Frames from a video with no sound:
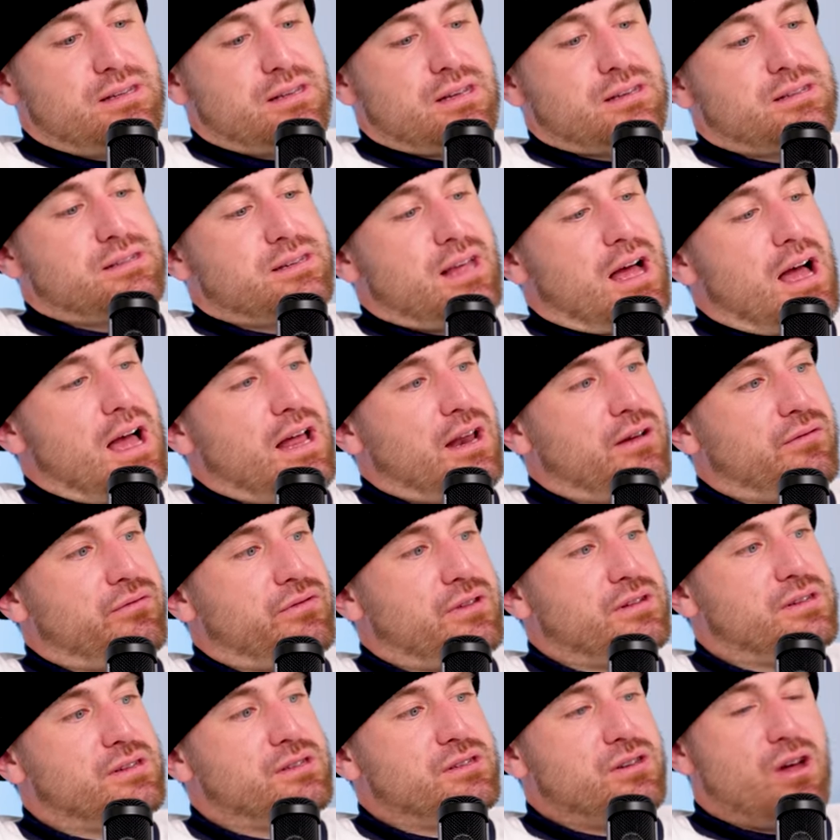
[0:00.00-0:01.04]
this is a sign
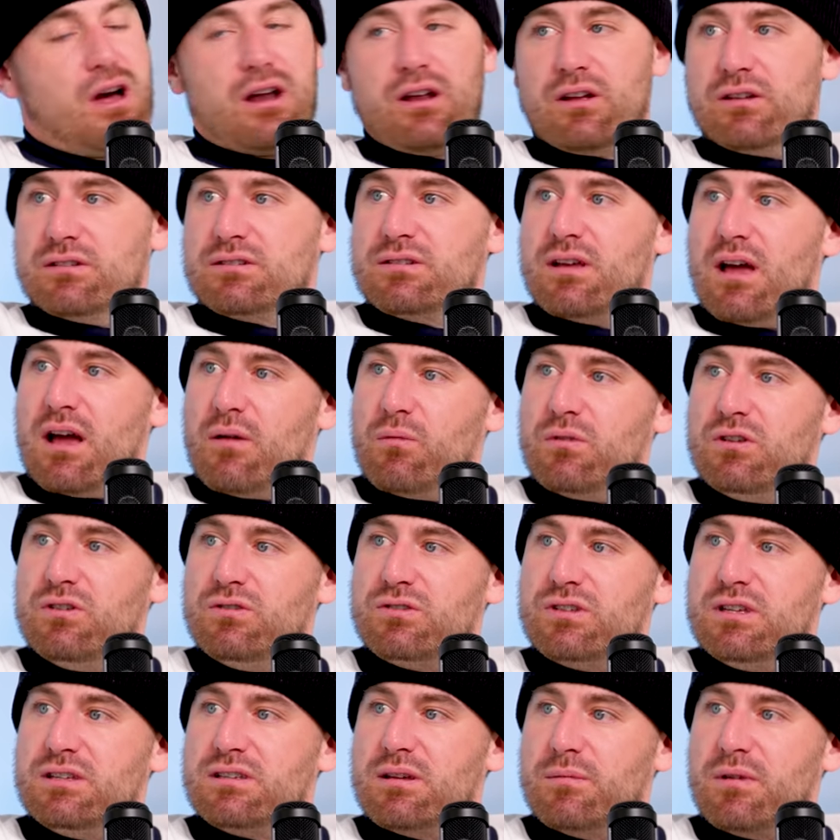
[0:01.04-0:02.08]
of this is not a good sign.
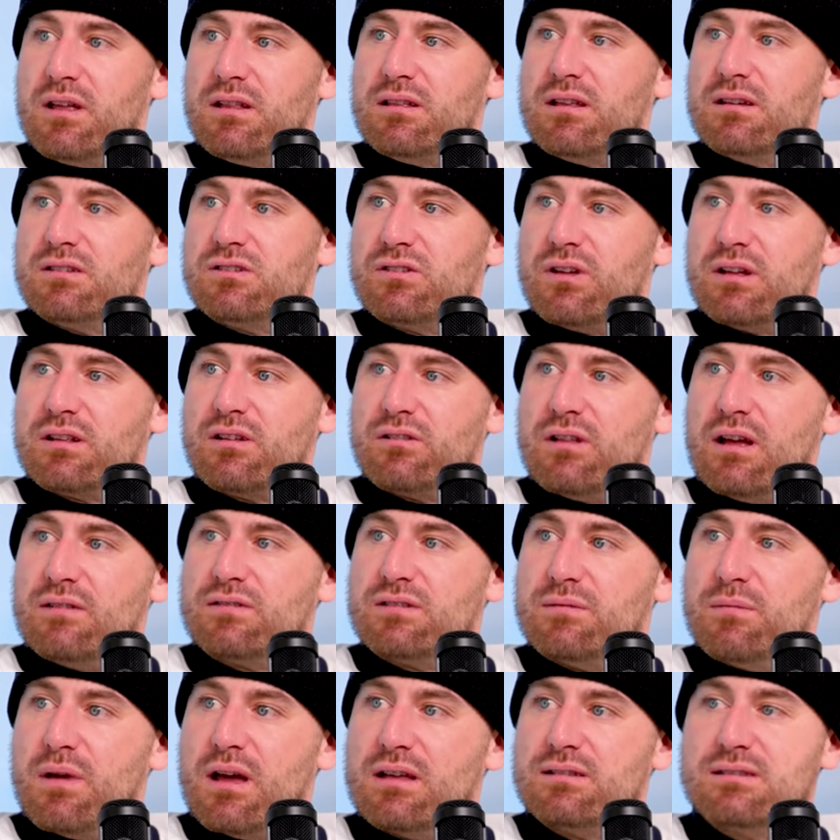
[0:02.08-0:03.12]
When you see something like this, you're like, their
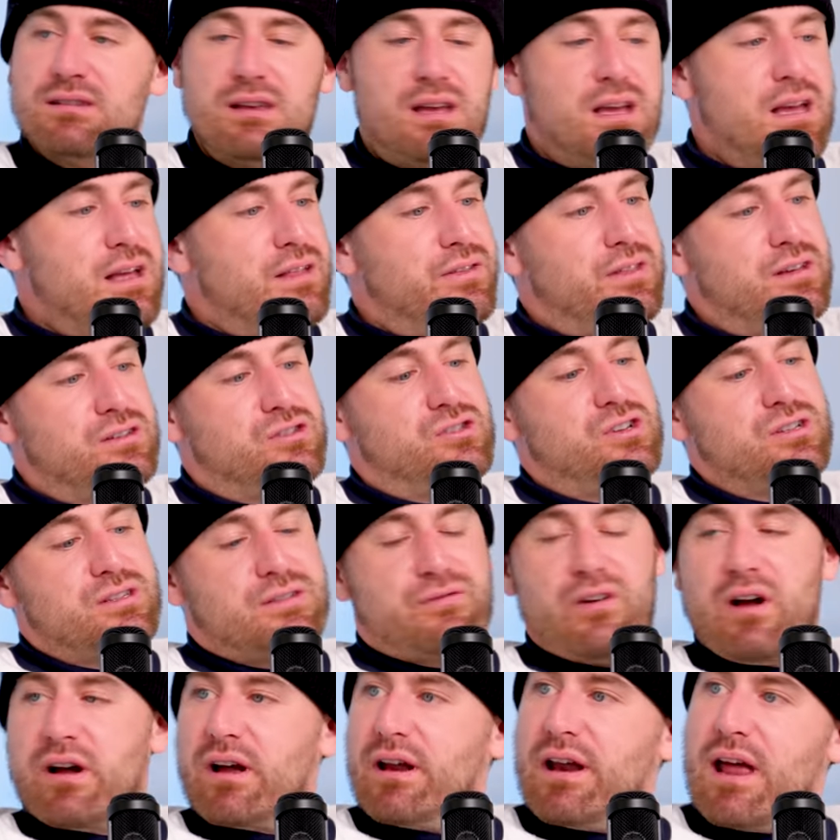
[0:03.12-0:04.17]
life's a mess. This
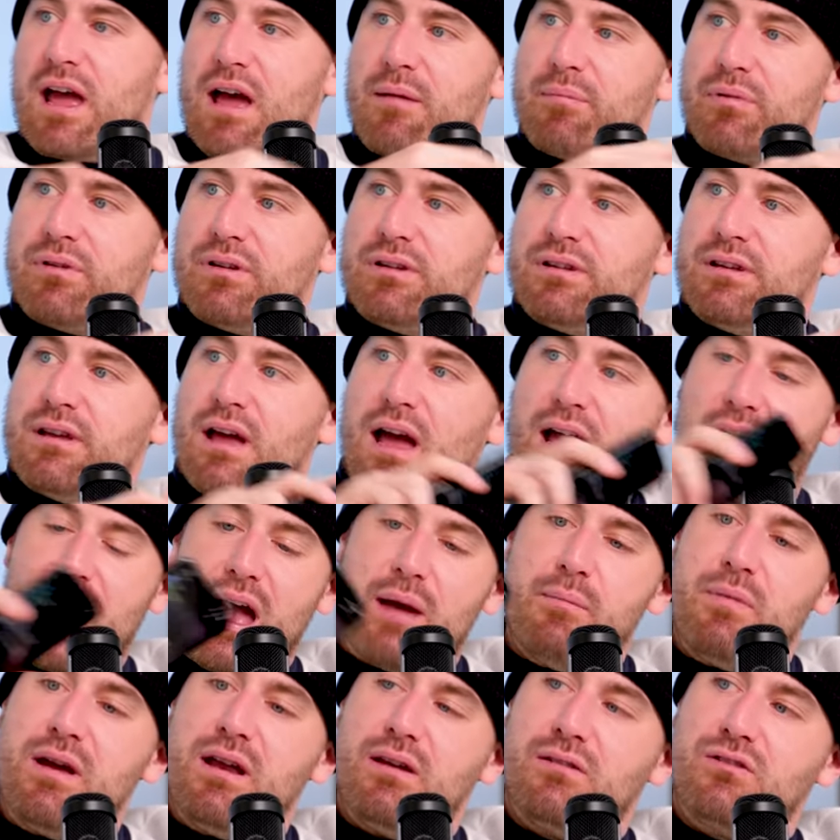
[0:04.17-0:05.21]
just fucking happened.
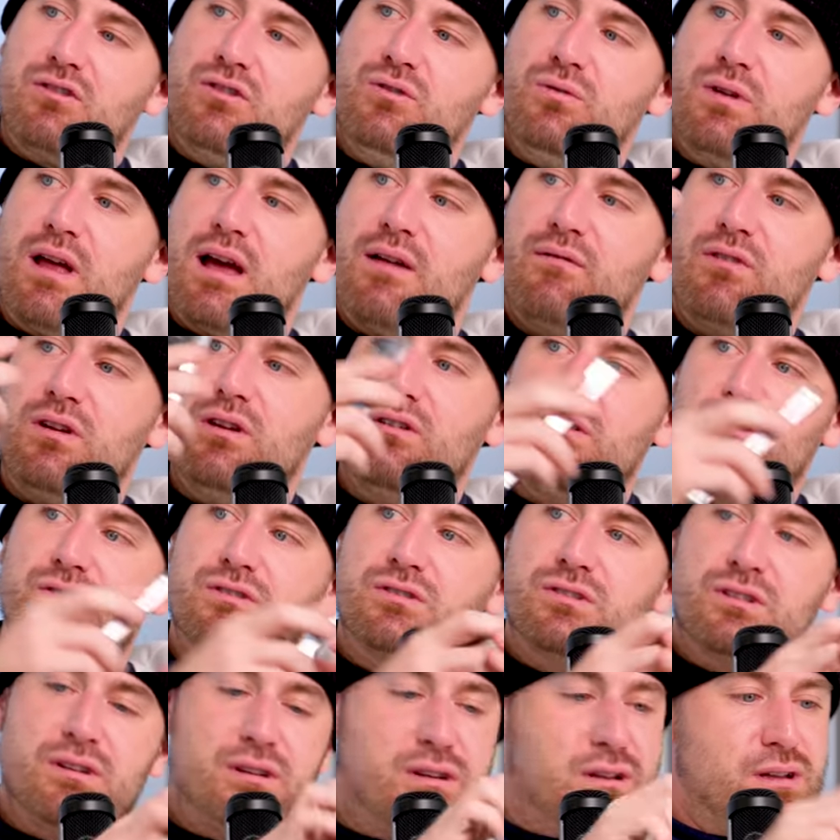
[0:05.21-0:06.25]
I, I made it two and a half
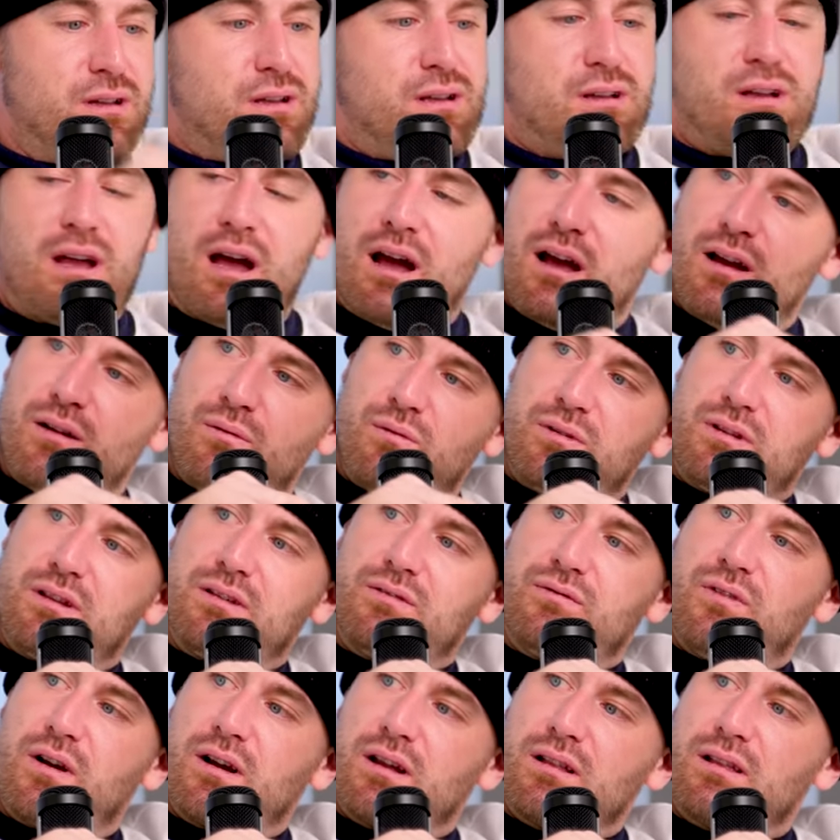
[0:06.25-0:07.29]
years
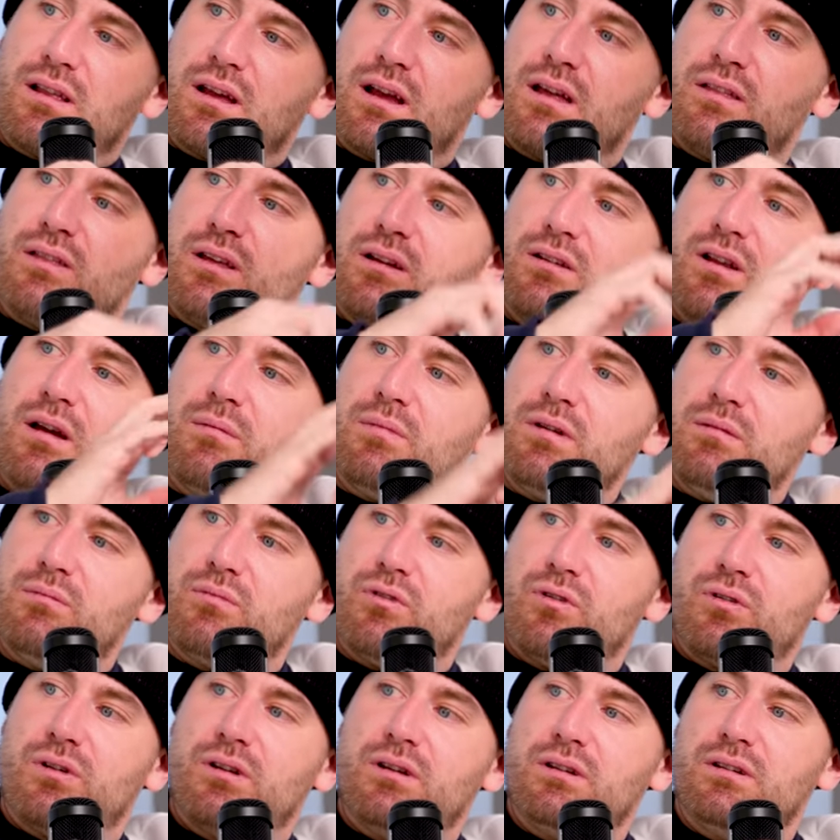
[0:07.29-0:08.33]
with this fucking thing. I think not
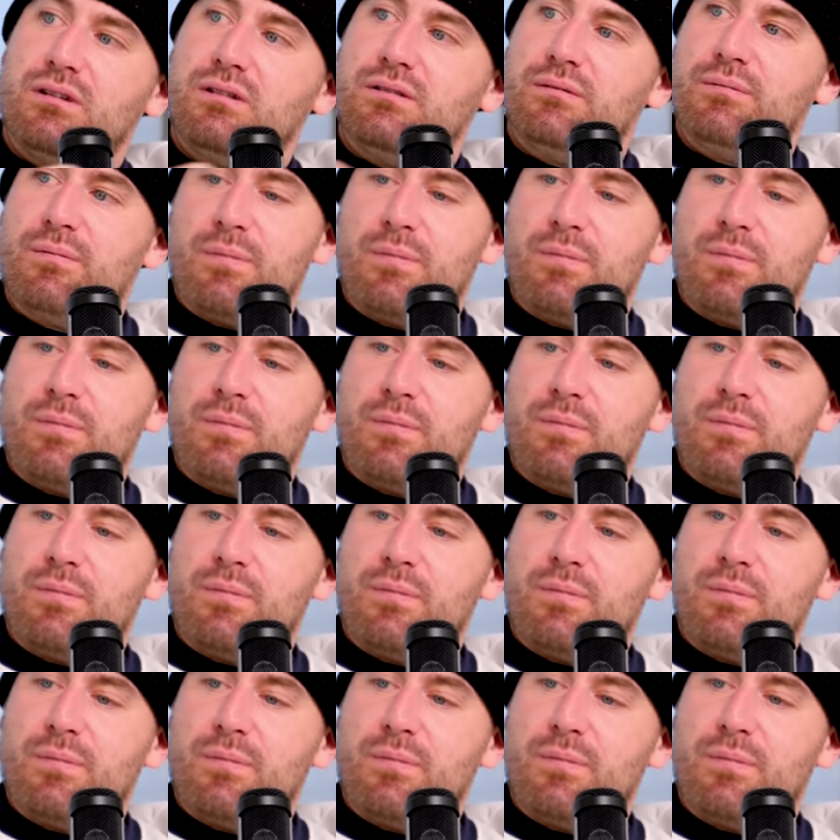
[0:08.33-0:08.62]
being broken.